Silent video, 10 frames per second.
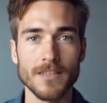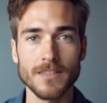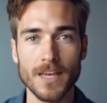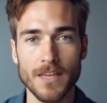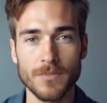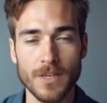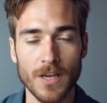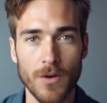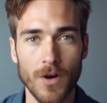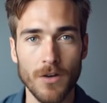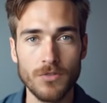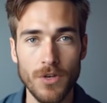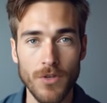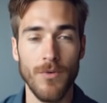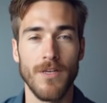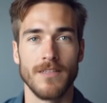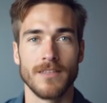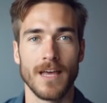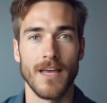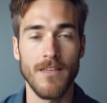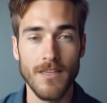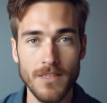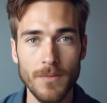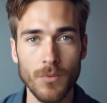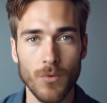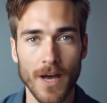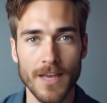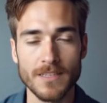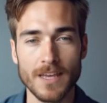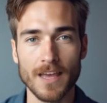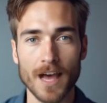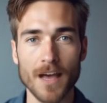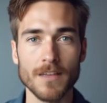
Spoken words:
In today's video, I'll show you an insanely simple way to get